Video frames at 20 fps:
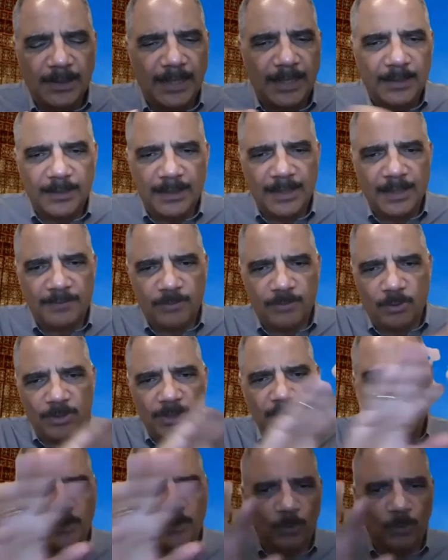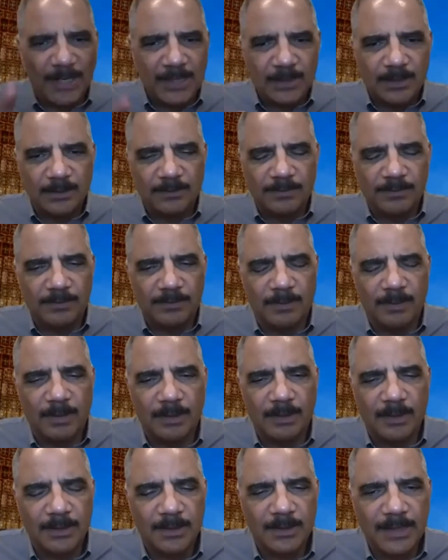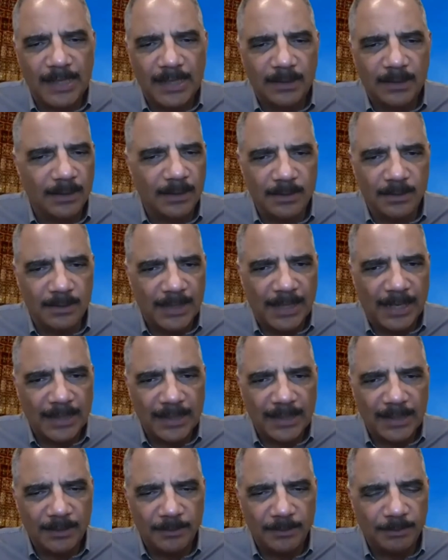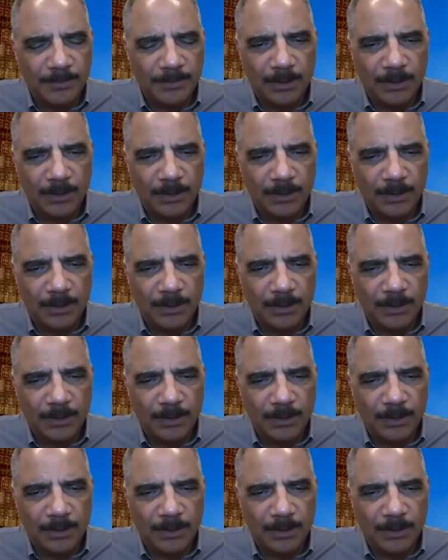and therefore in the rest of the state there's not any